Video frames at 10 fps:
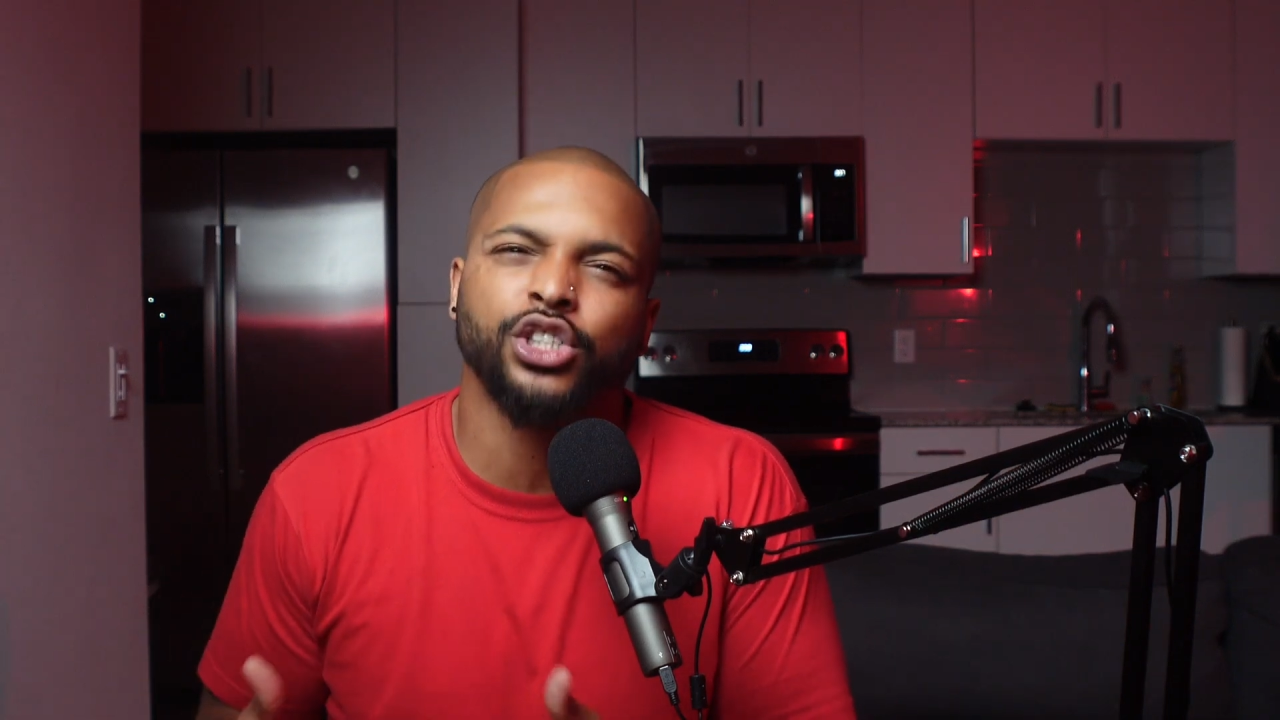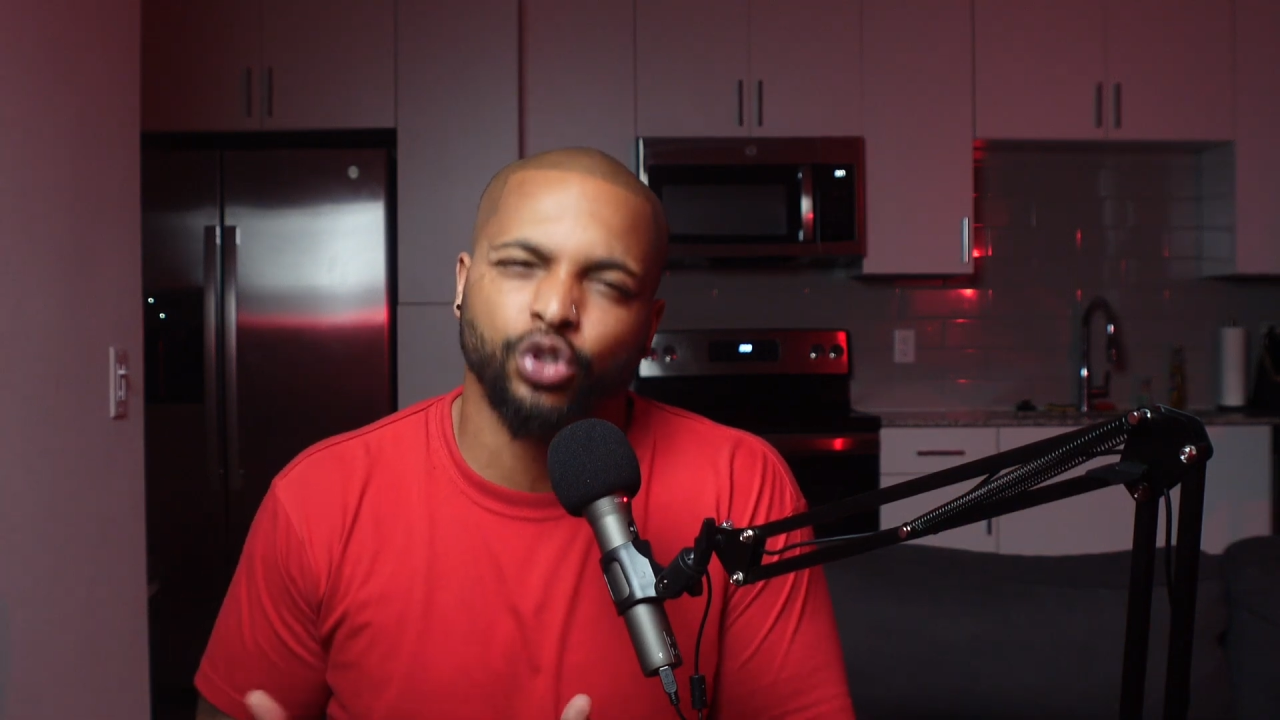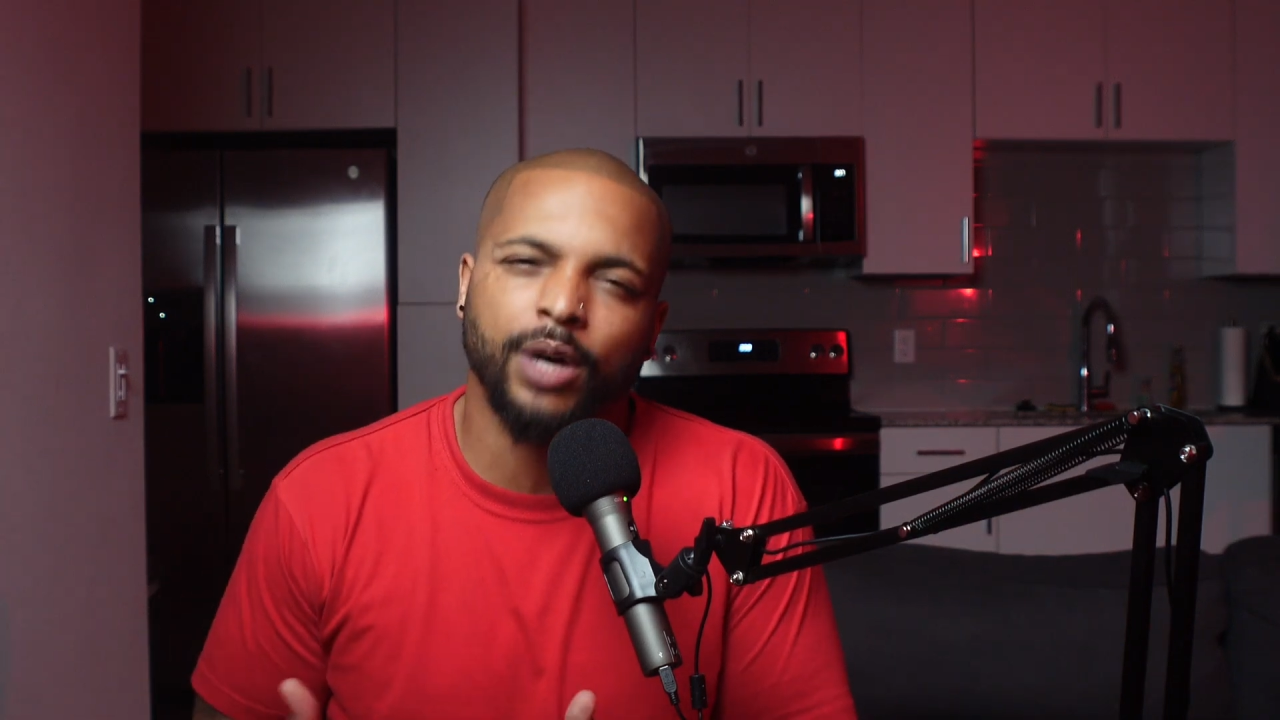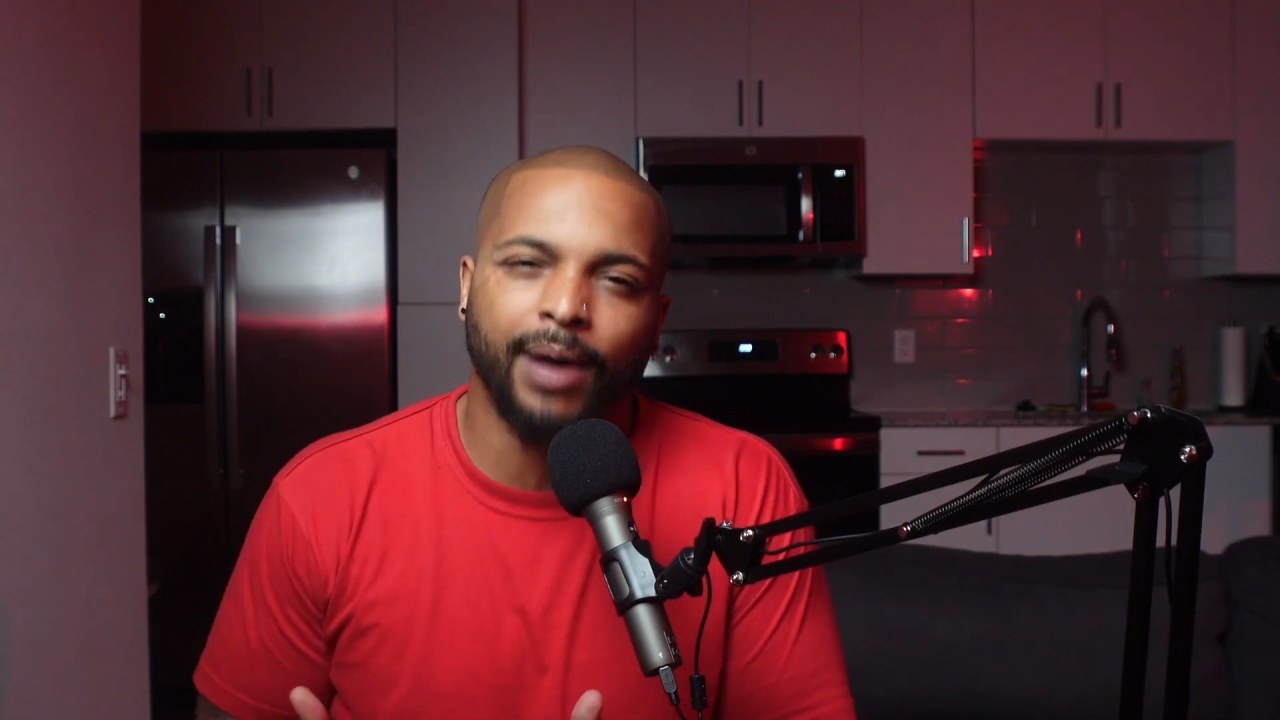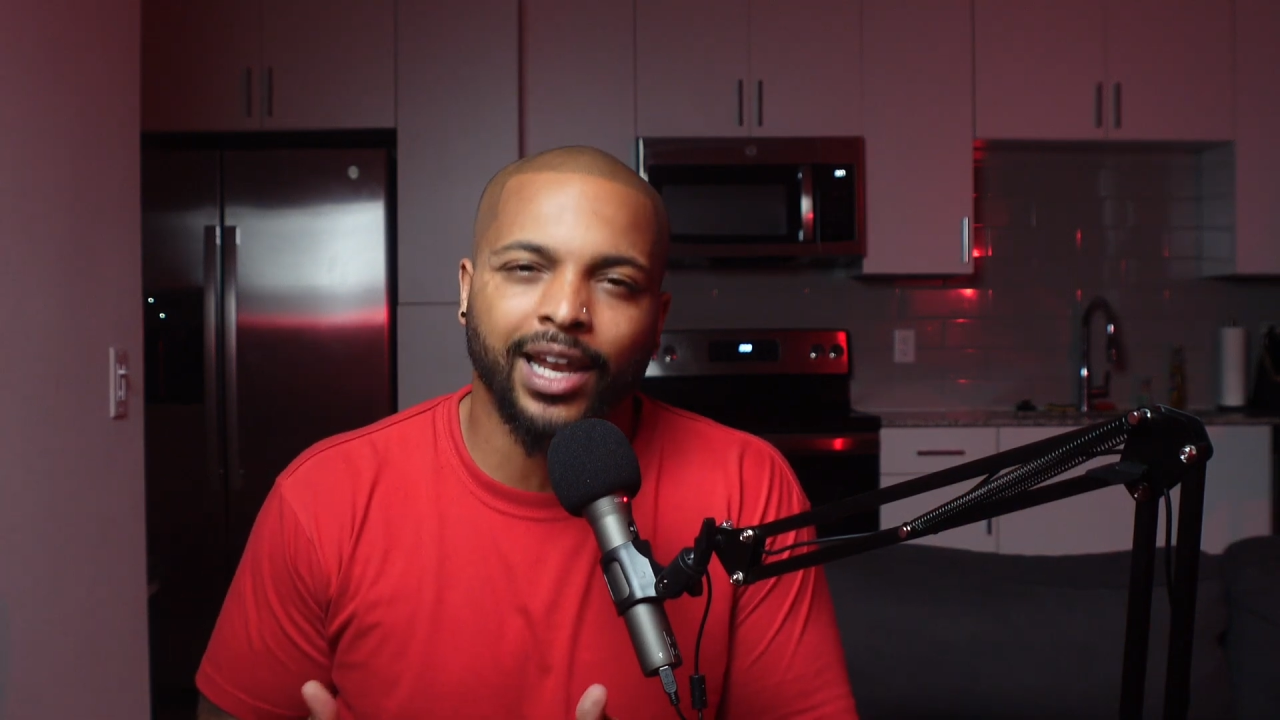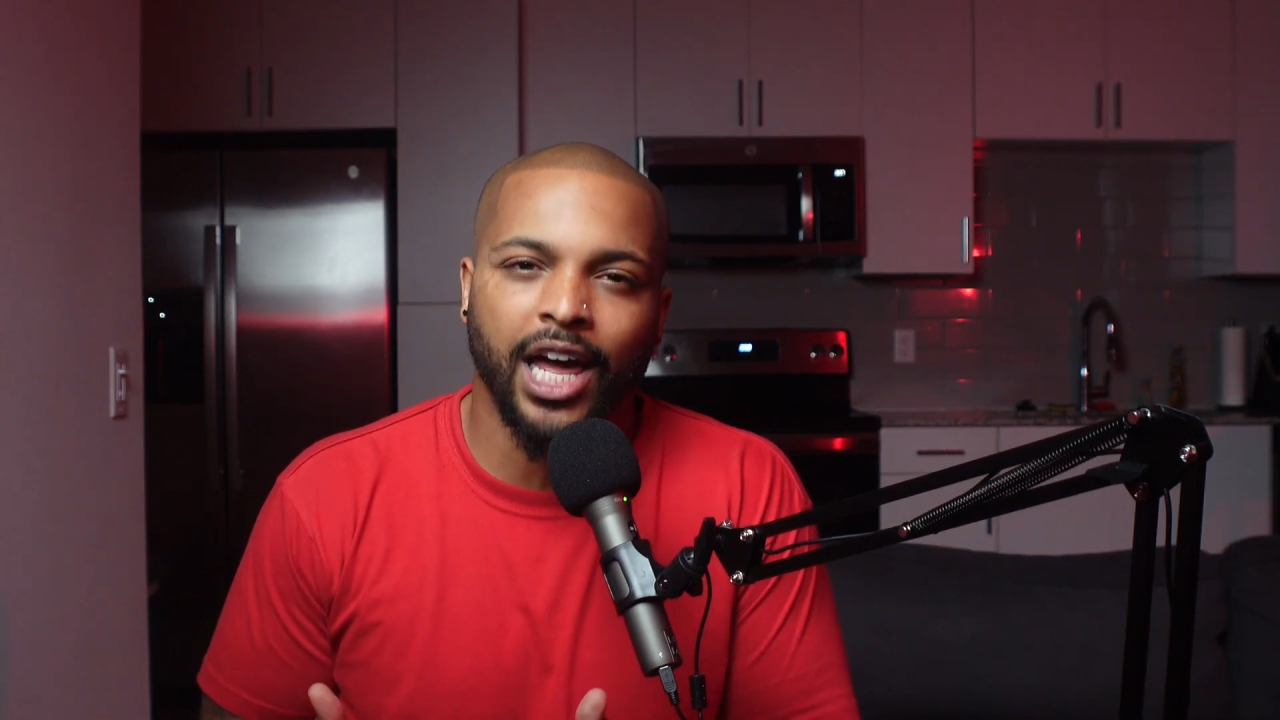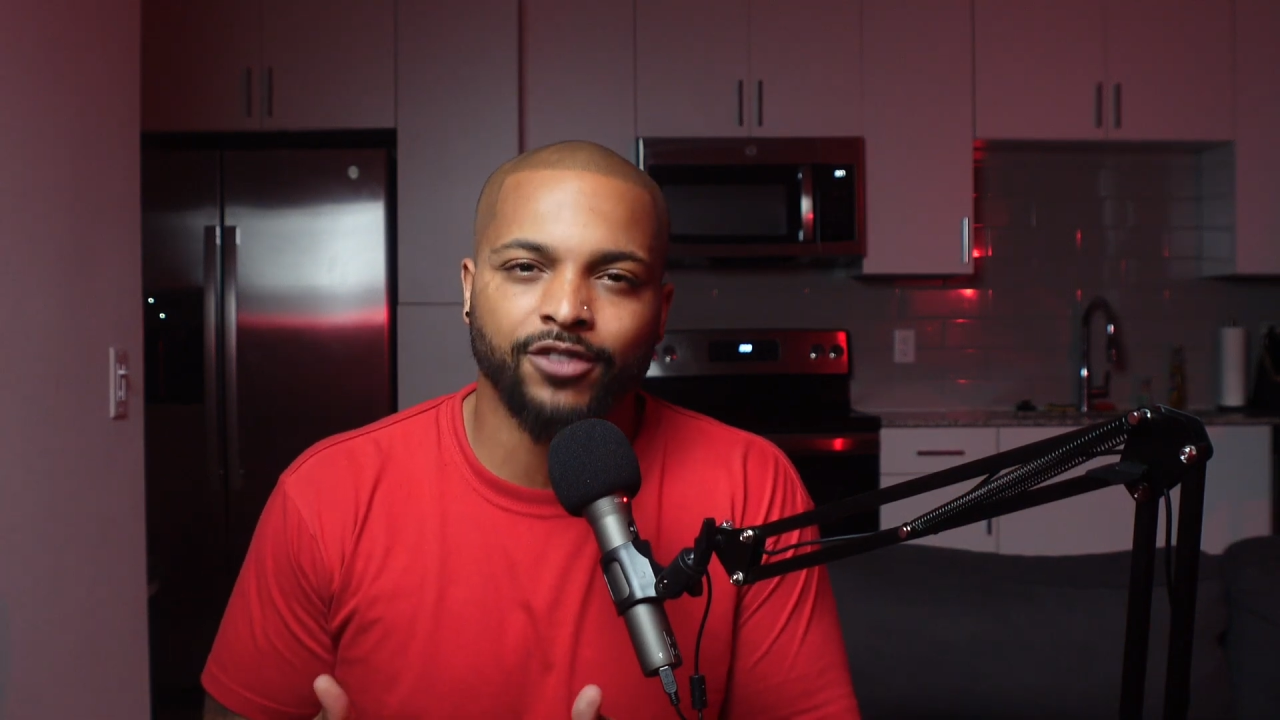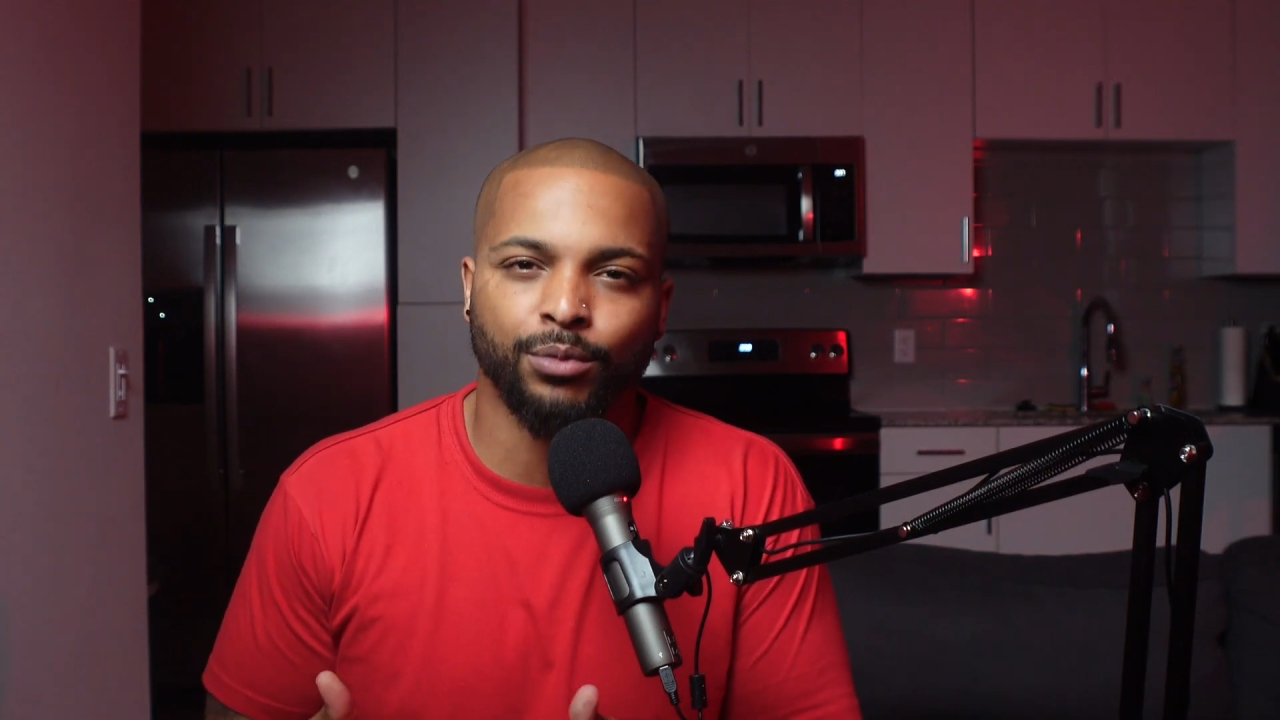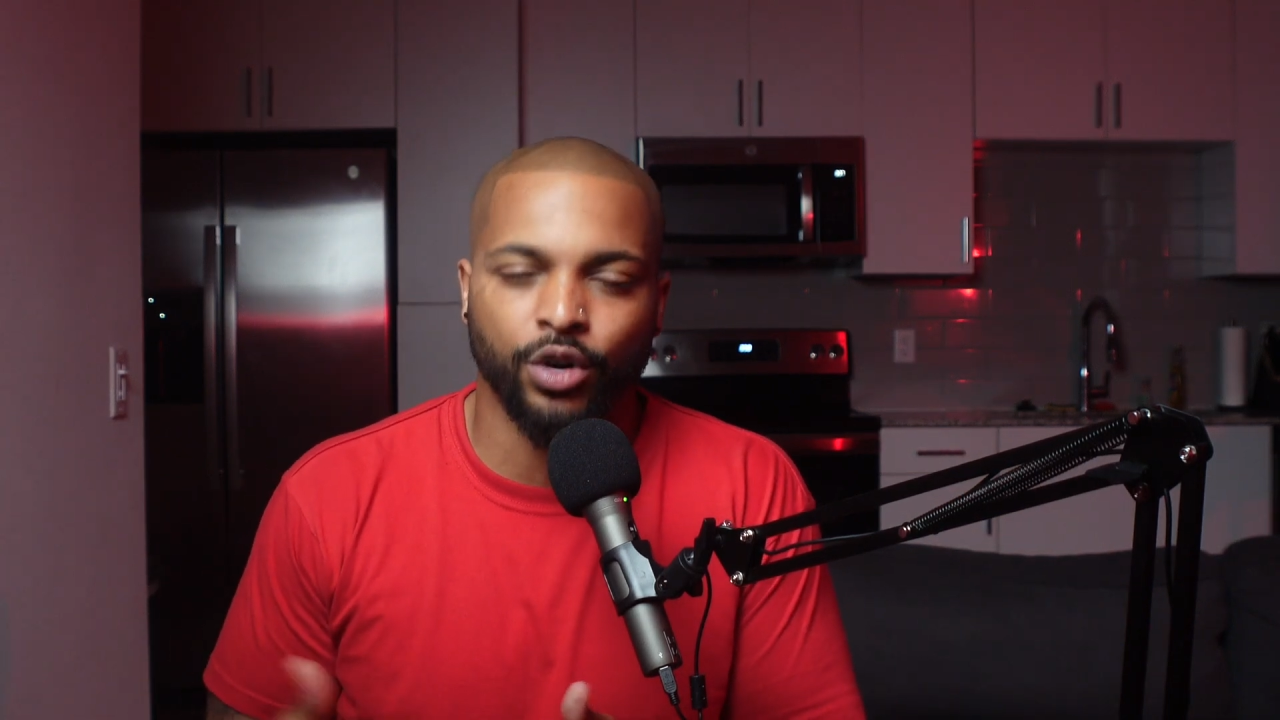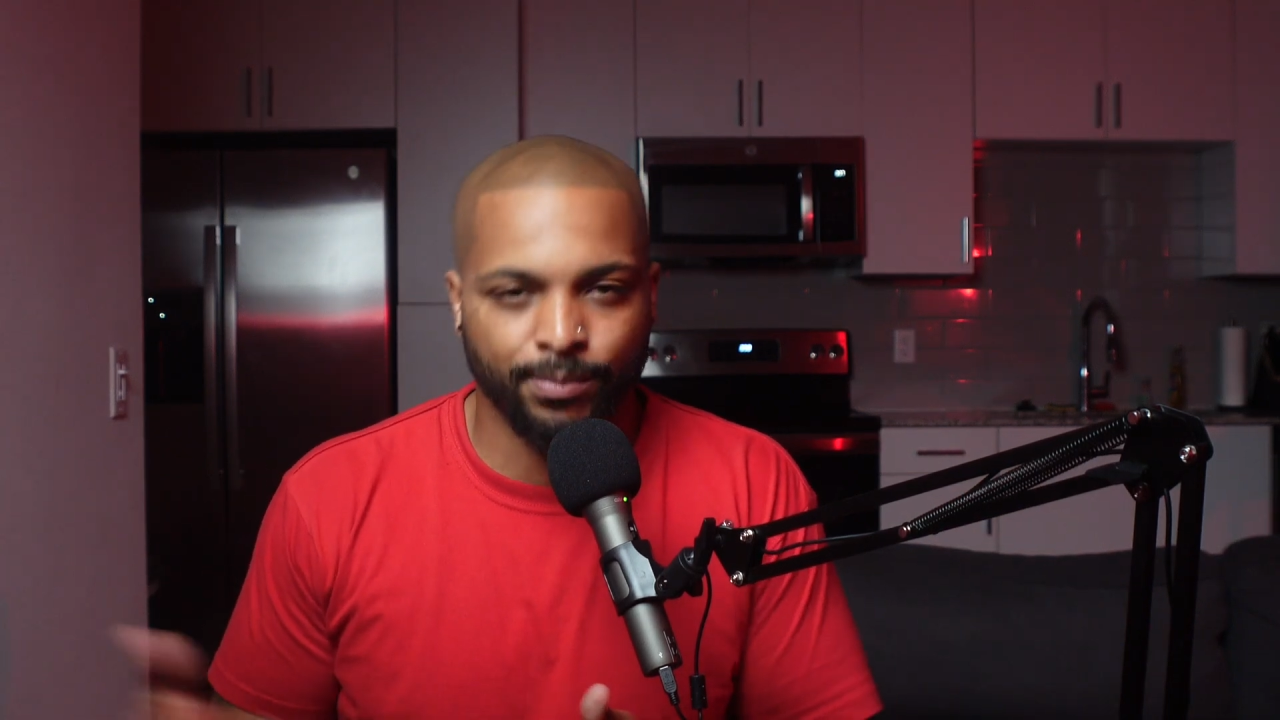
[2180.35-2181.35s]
enjoy my life more,